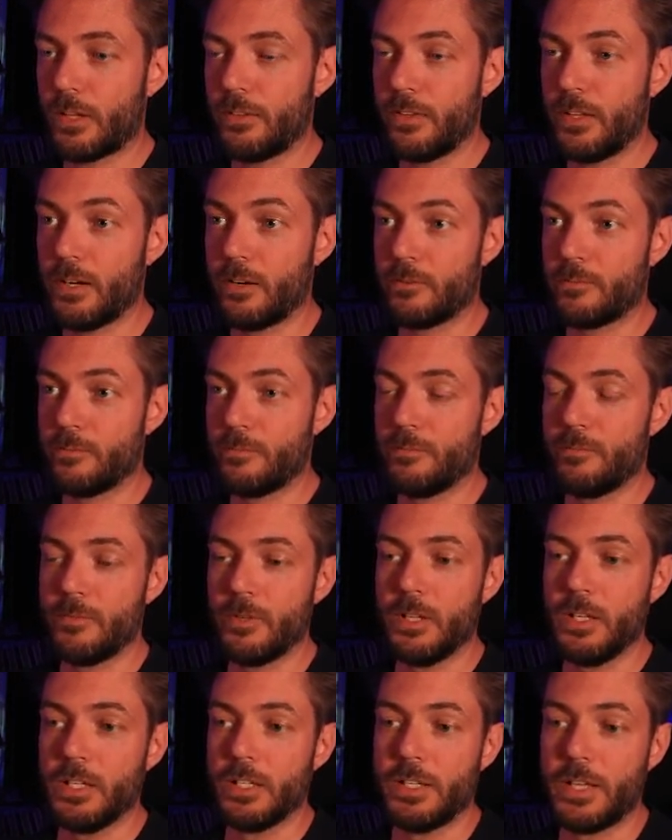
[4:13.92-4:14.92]
there.
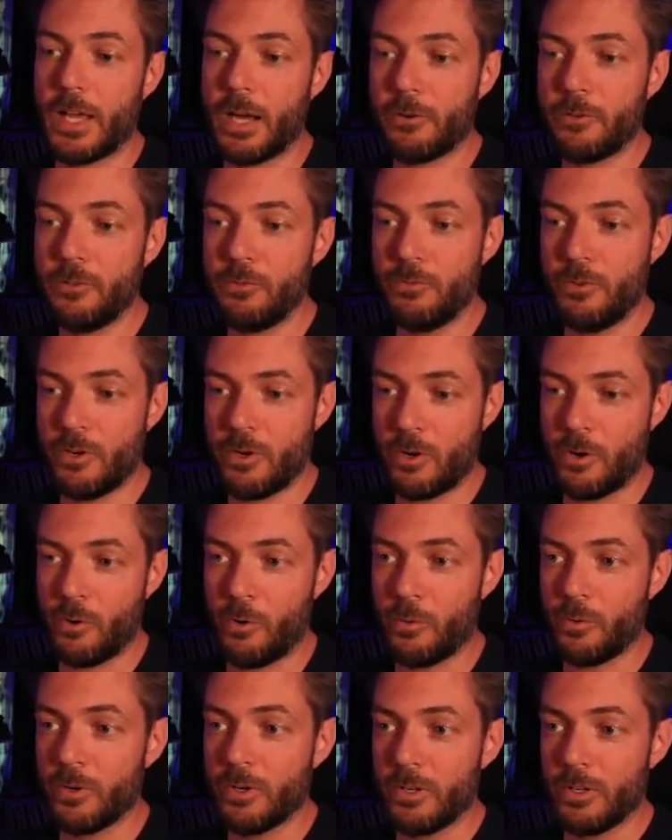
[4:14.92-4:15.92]
Now you
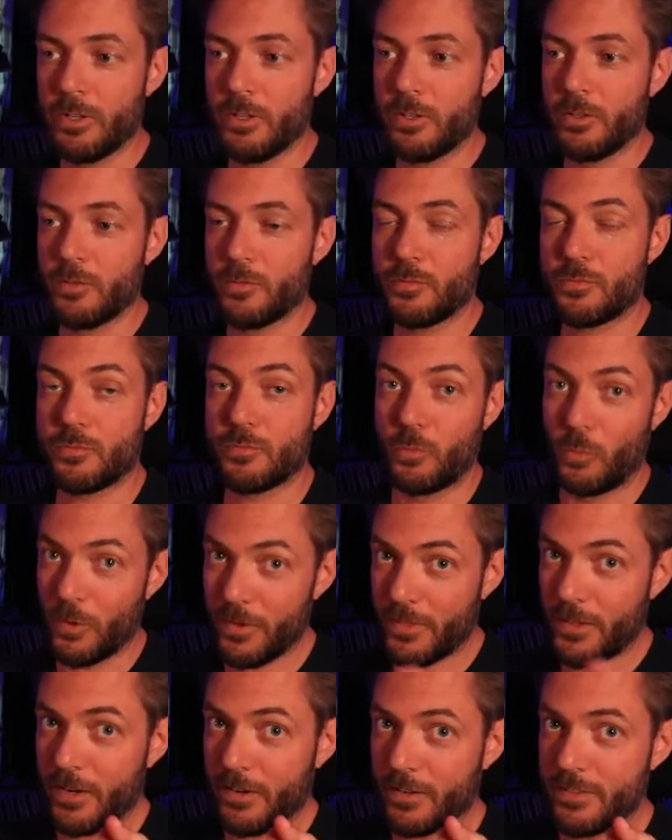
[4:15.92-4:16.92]
know,
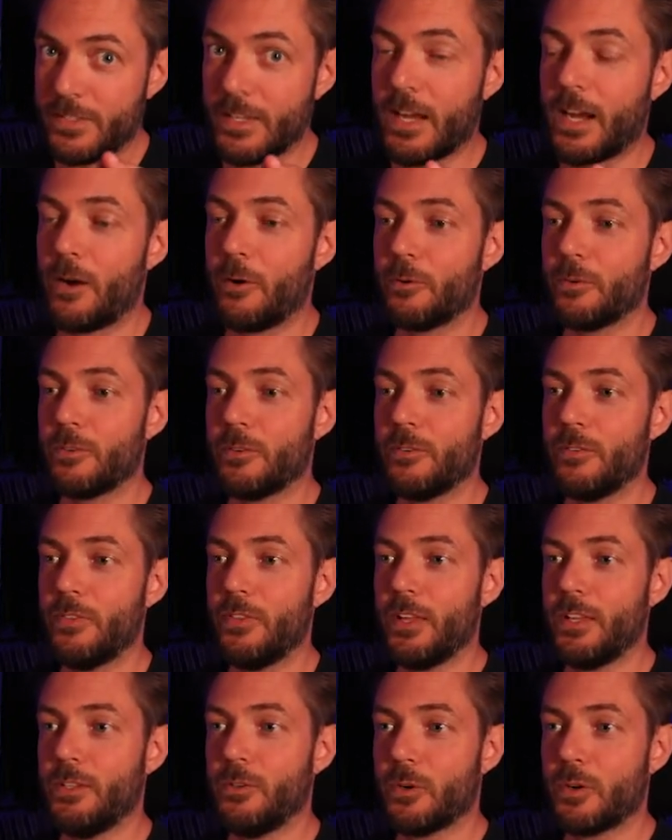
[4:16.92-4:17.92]
without a doubt,
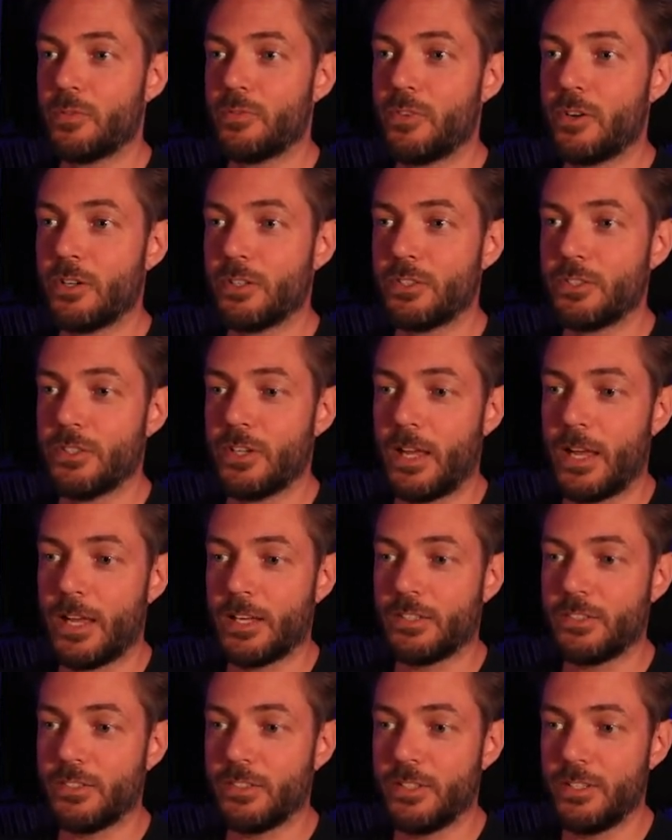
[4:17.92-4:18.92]
that your function
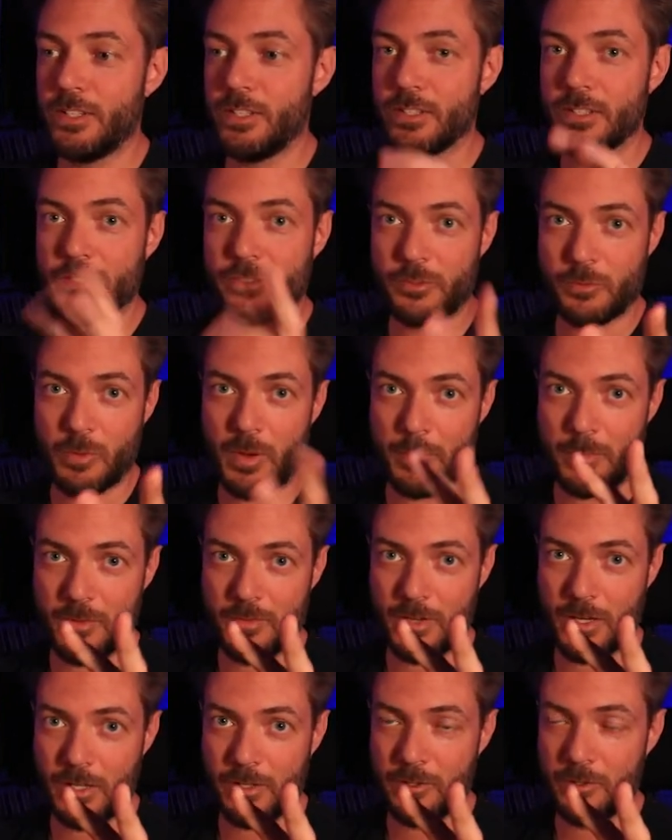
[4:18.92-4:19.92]
actually swapped the
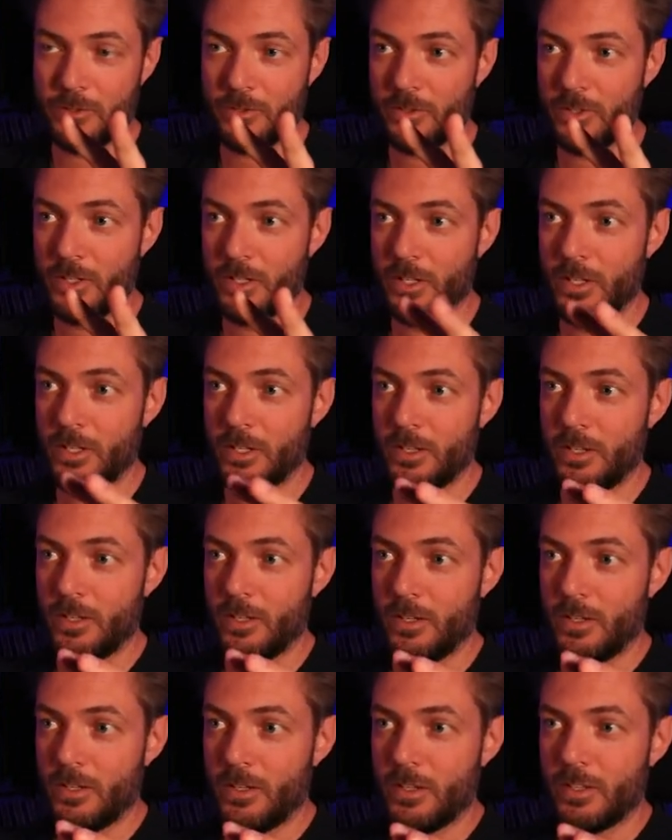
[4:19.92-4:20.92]
values.
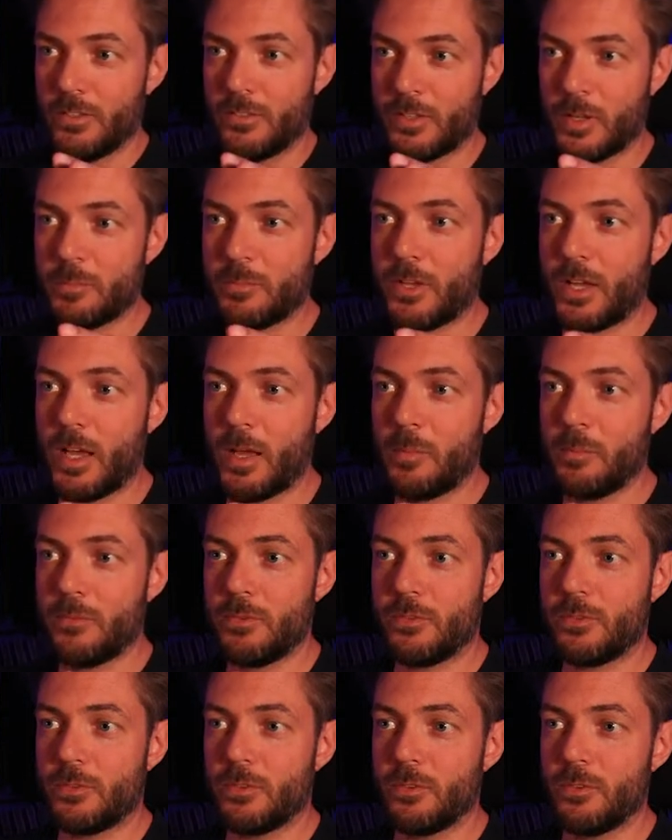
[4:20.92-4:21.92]

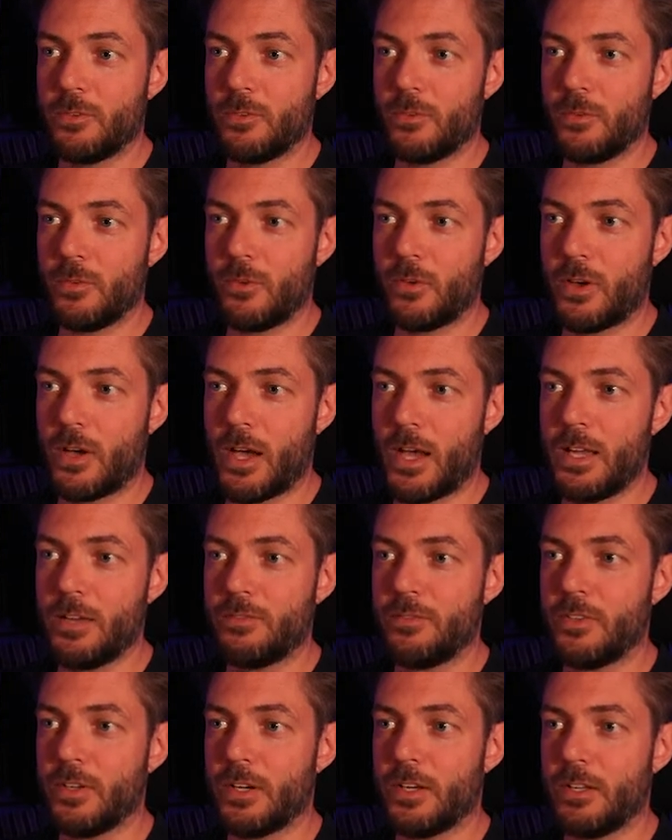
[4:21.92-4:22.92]
Sometimes I
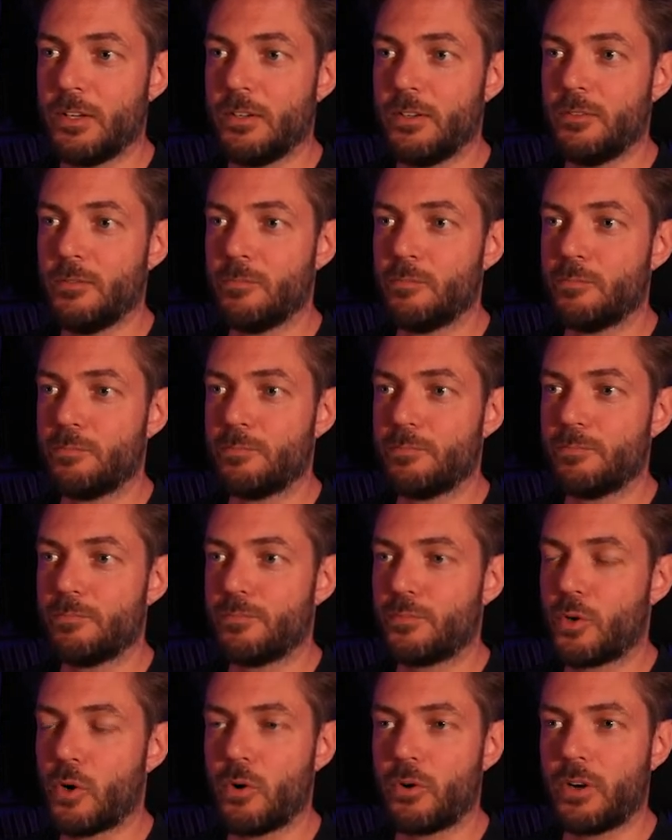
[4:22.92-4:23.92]
have done
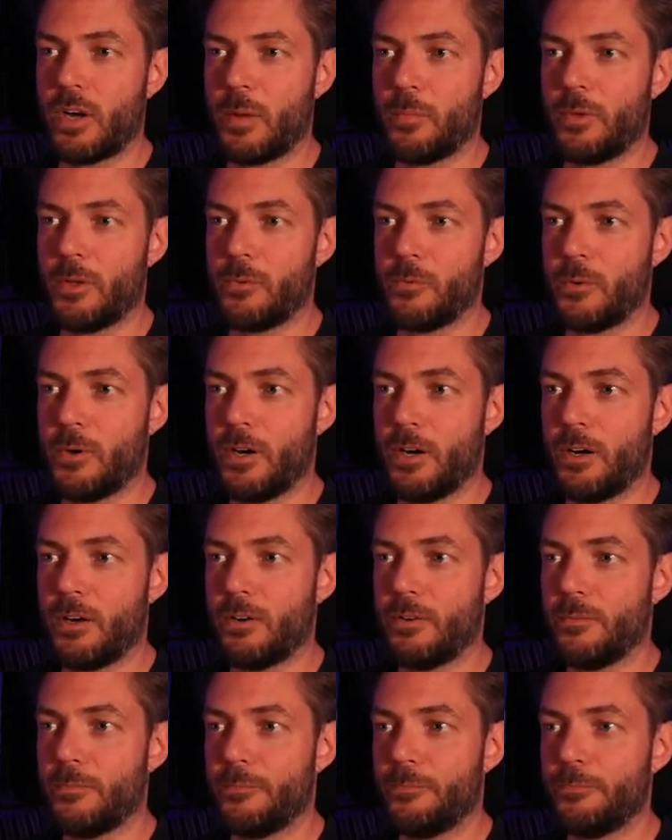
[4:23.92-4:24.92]
programming
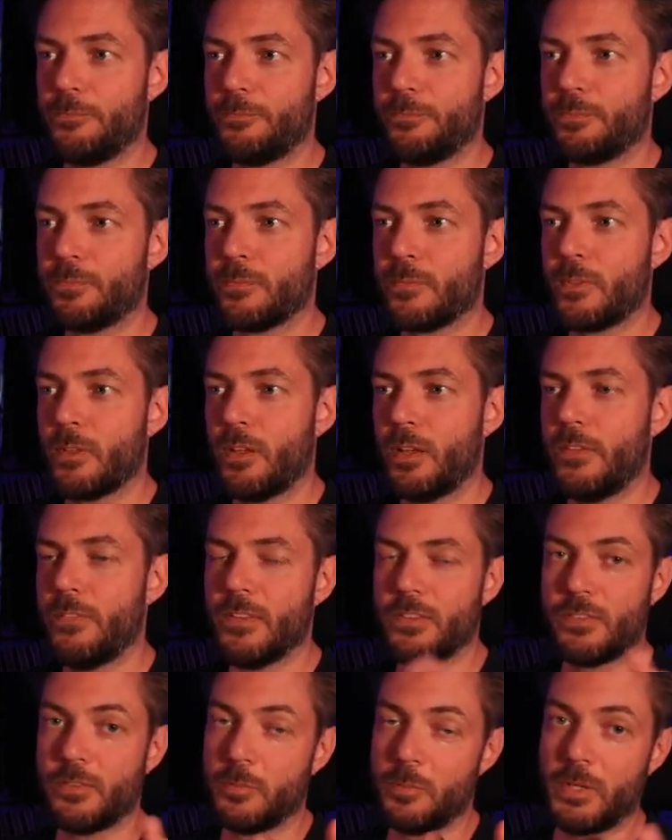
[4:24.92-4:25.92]
where, and
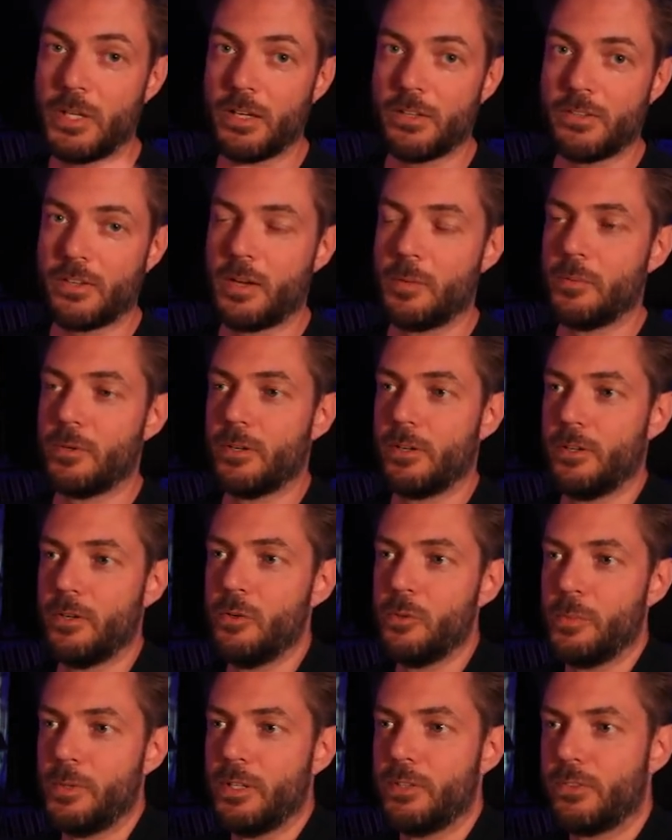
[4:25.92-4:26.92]
this is because I'm a
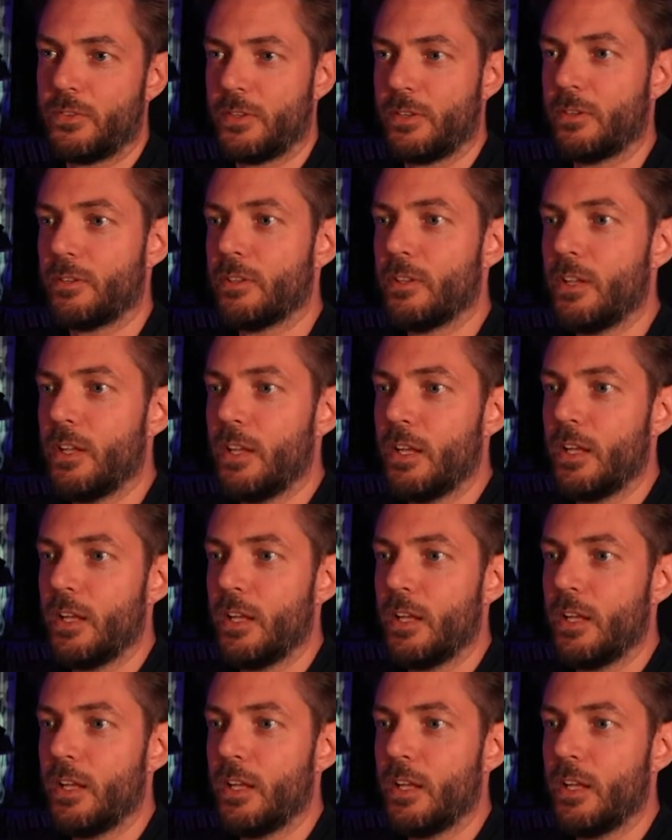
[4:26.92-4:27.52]
newbie still,